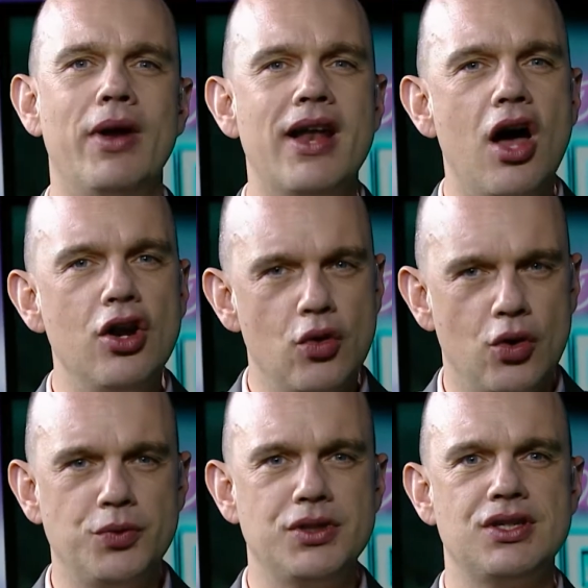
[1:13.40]
when our
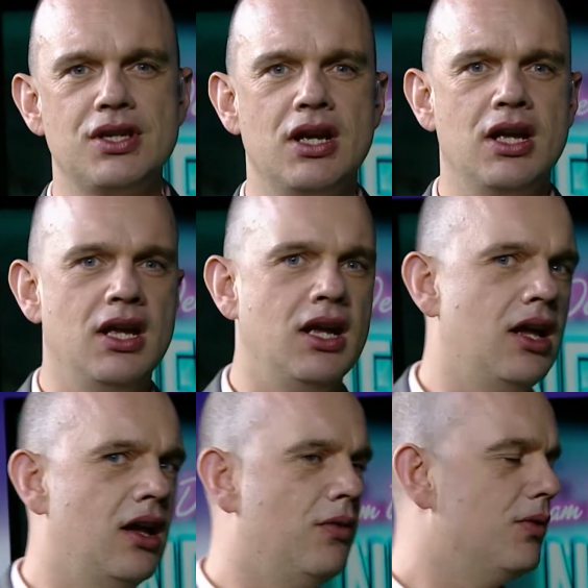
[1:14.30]
Lord was...
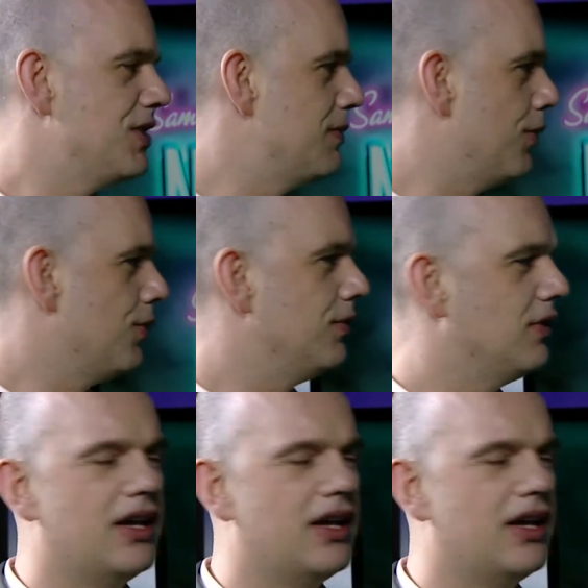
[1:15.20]
what was he born?